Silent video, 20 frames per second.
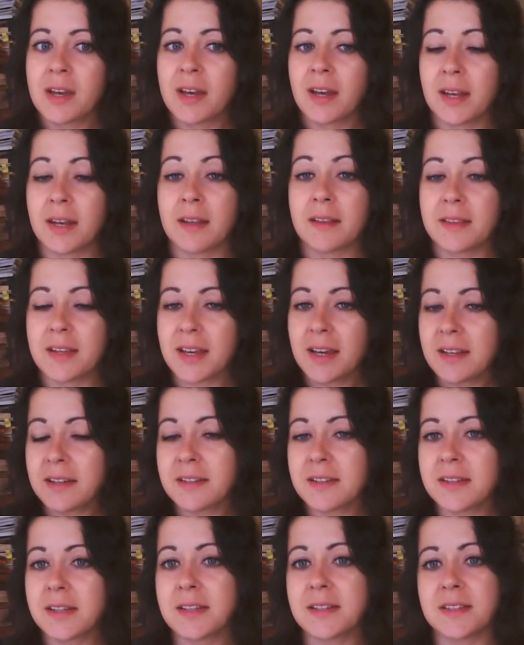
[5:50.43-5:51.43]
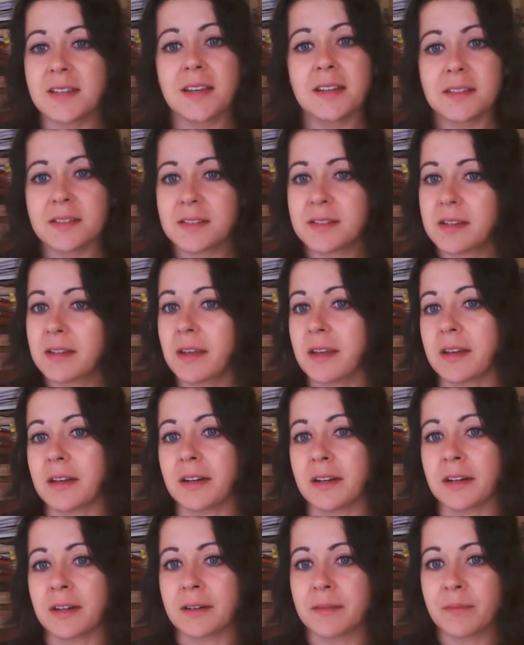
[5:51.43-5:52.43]
And at the end of the 6th
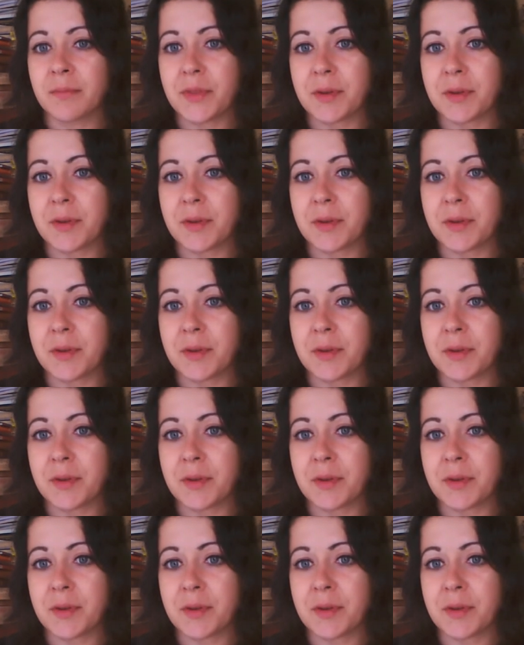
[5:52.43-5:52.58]
year,